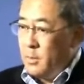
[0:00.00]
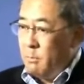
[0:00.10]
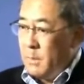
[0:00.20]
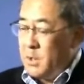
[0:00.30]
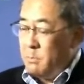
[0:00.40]

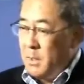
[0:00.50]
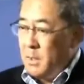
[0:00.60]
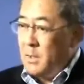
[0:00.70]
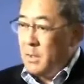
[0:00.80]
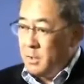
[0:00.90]
must
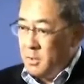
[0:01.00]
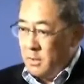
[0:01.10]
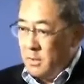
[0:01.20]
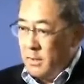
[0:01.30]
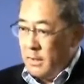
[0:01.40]
be
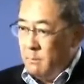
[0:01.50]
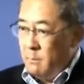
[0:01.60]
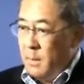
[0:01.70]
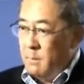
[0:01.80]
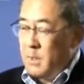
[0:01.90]
diligent
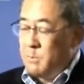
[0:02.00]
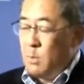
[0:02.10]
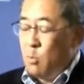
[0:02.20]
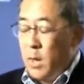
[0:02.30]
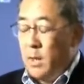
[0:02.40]
and must
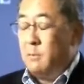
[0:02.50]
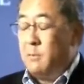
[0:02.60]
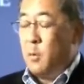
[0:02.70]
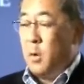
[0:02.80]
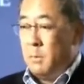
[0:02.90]
be well
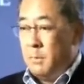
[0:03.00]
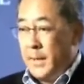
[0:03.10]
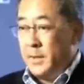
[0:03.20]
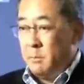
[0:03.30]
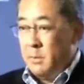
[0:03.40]
informed
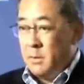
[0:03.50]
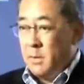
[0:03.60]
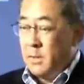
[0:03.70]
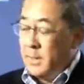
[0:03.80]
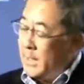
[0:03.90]
about the
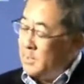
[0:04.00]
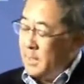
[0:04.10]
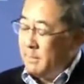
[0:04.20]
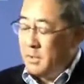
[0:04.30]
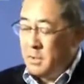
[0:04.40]
business, and that's
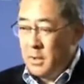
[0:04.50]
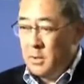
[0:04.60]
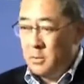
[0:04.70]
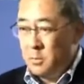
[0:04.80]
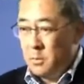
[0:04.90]

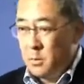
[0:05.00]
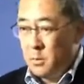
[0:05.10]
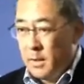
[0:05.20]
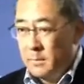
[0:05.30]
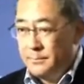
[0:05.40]
obviously true as
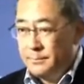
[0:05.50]
well.